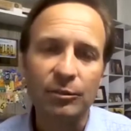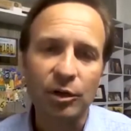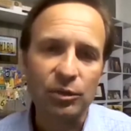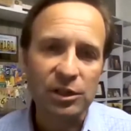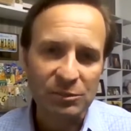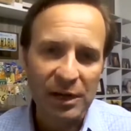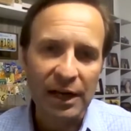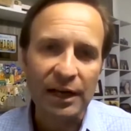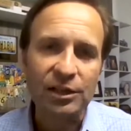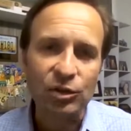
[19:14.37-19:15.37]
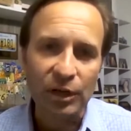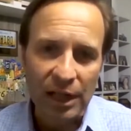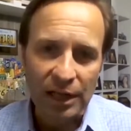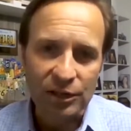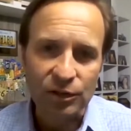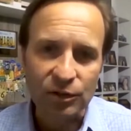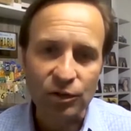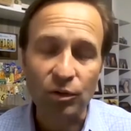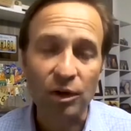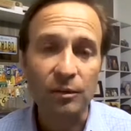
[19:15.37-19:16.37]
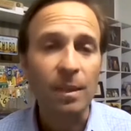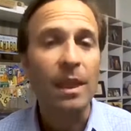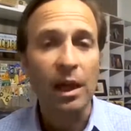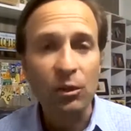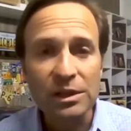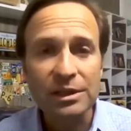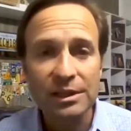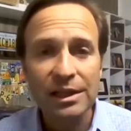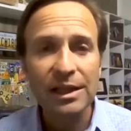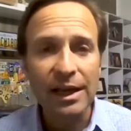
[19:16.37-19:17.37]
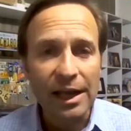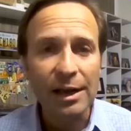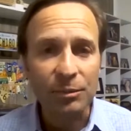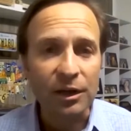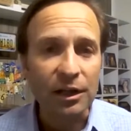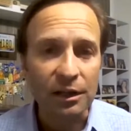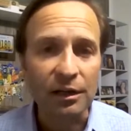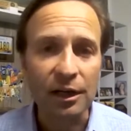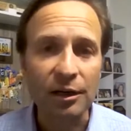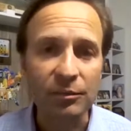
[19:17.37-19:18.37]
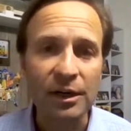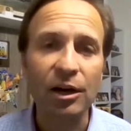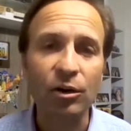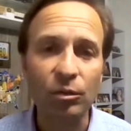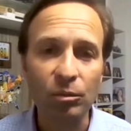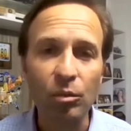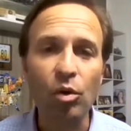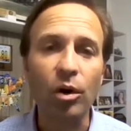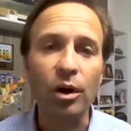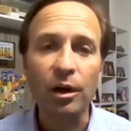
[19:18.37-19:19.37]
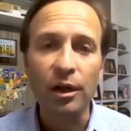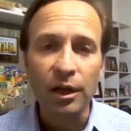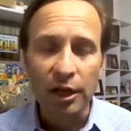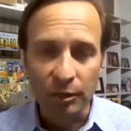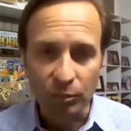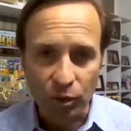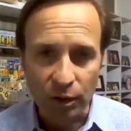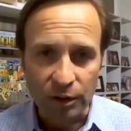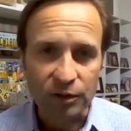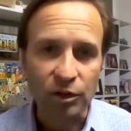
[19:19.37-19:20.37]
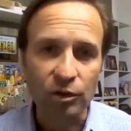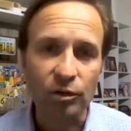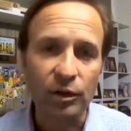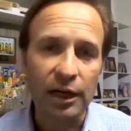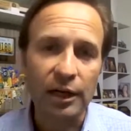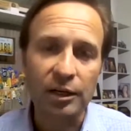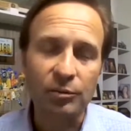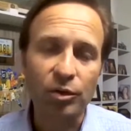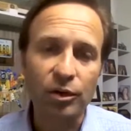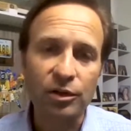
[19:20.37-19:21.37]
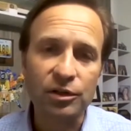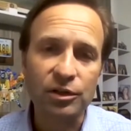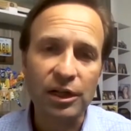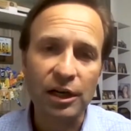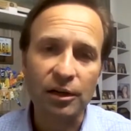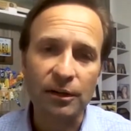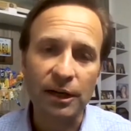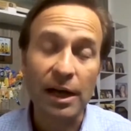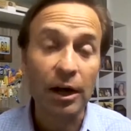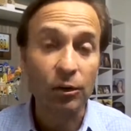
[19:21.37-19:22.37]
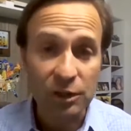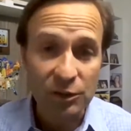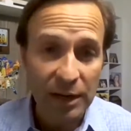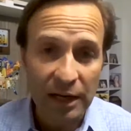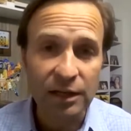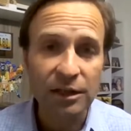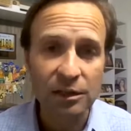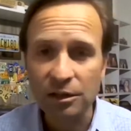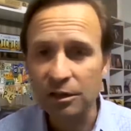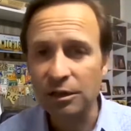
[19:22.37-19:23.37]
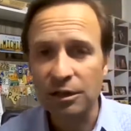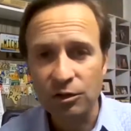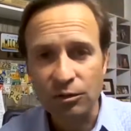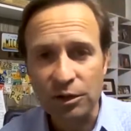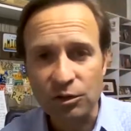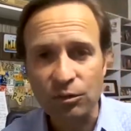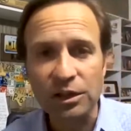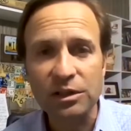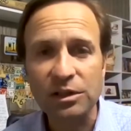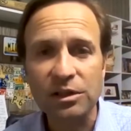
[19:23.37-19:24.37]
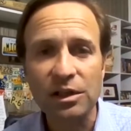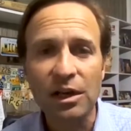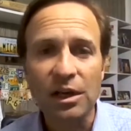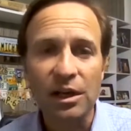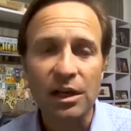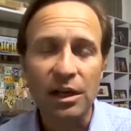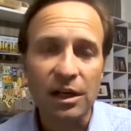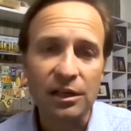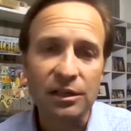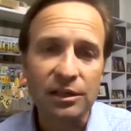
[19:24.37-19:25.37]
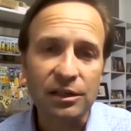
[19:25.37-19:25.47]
response or an answer to it, and we see that happening now more and more. So employers are responding to the increased risks and